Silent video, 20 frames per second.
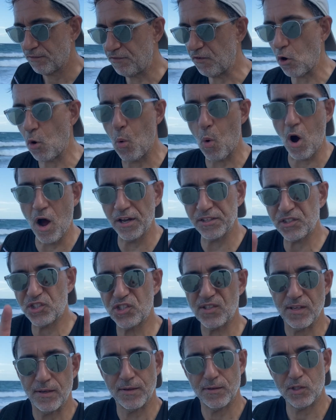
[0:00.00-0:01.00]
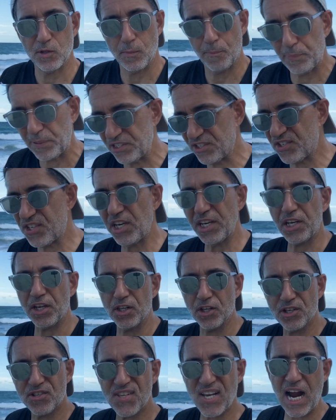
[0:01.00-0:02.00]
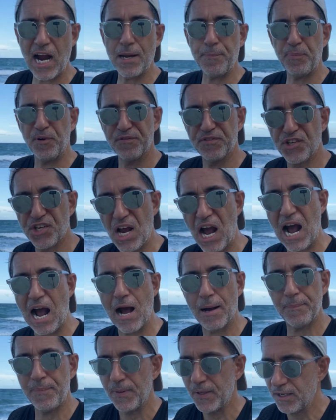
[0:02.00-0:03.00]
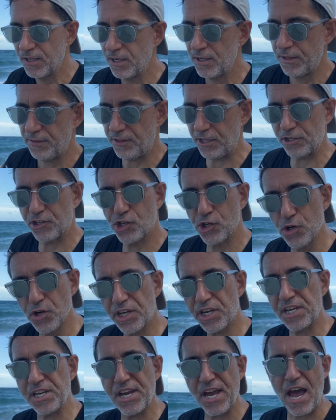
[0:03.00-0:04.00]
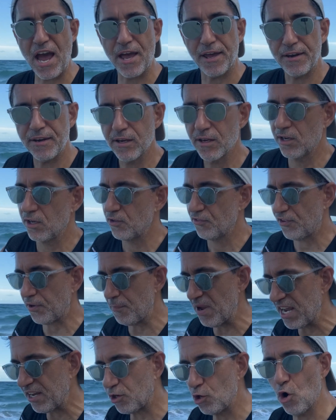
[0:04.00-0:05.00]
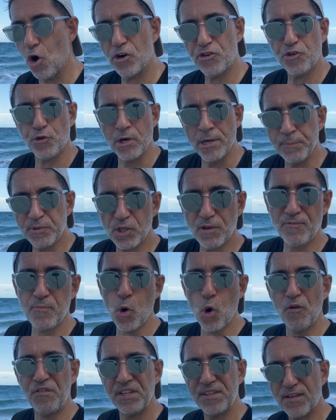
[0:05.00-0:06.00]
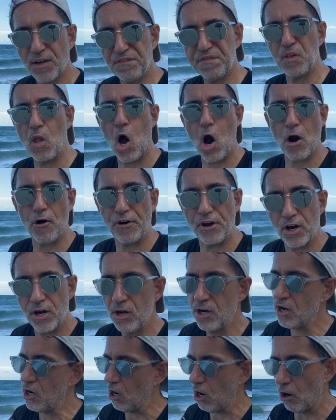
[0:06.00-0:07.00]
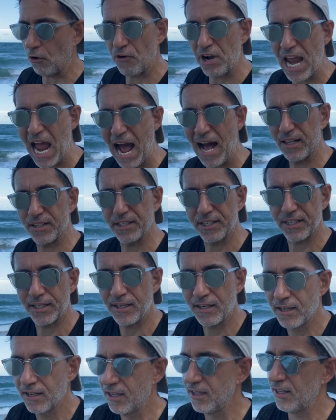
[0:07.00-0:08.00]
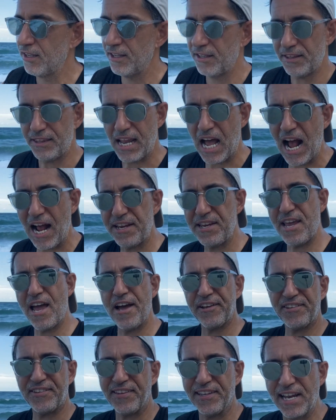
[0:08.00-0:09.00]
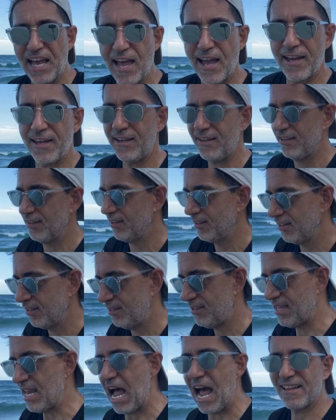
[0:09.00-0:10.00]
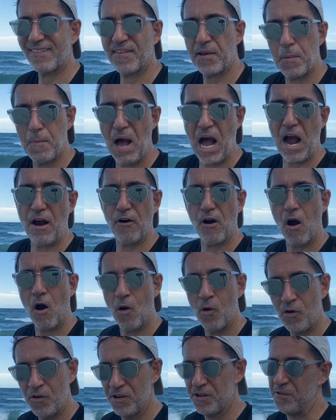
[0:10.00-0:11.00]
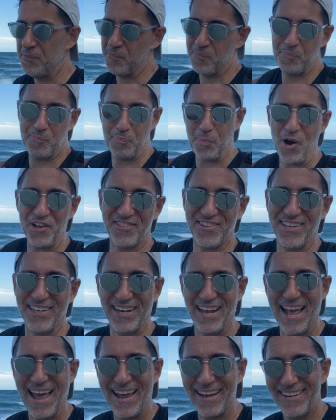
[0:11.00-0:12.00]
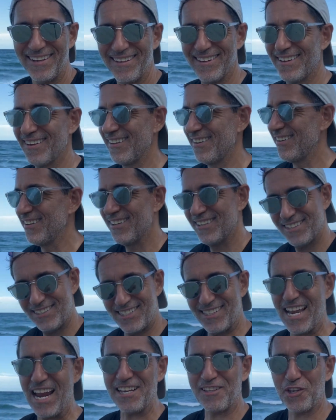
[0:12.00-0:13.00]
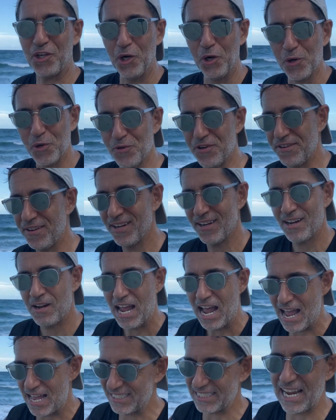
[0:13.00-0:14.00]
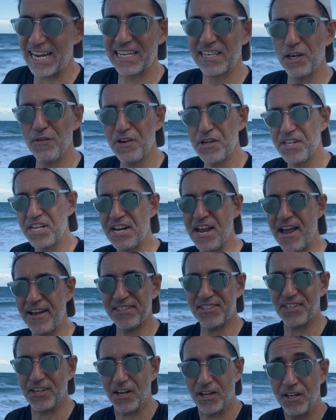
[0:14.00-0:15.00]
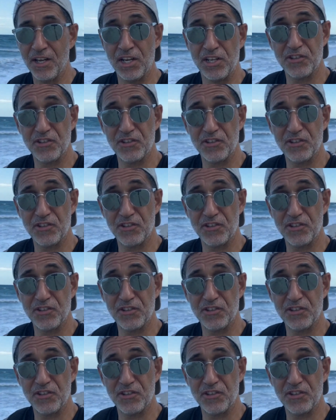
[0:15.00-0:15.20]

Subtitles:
for one particular type of job that you can get to make your dreams of moving to Florida a reality. Not yesterday, not tomorrow, but today. Stay tuned as I give you the answer